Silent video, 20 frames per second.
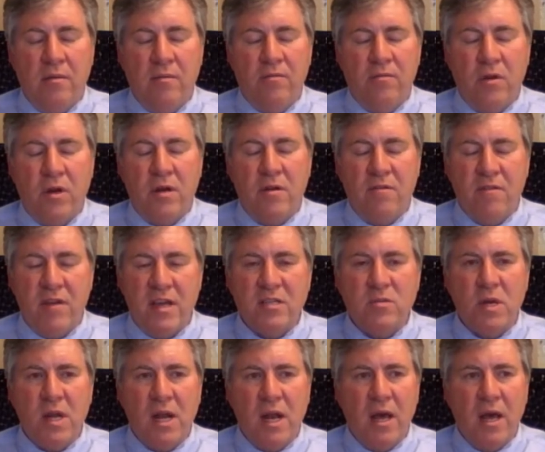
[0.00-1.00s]
foreign investment
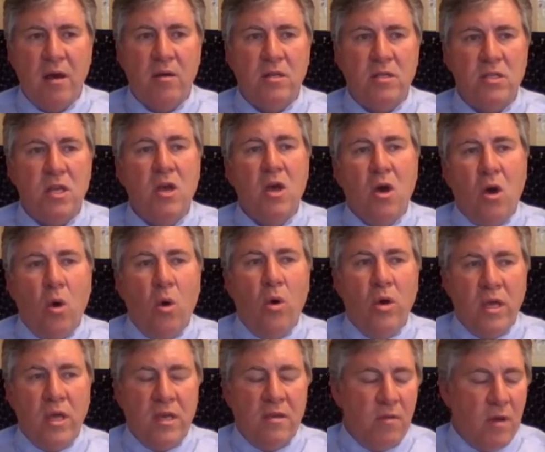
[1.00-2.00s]
allowance, or
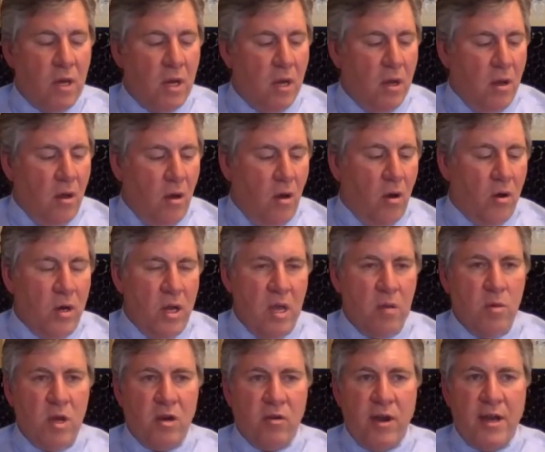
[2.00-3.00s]
even on
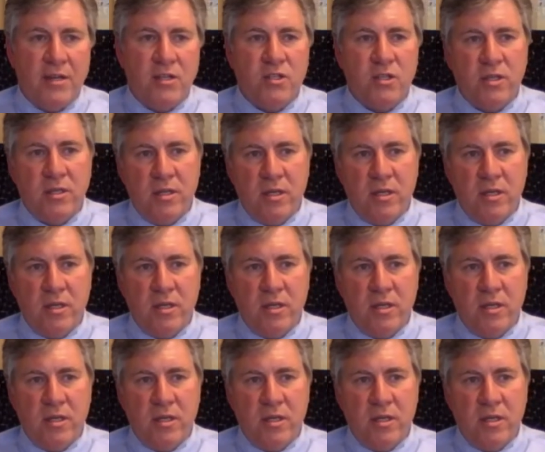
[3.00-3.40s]
immigration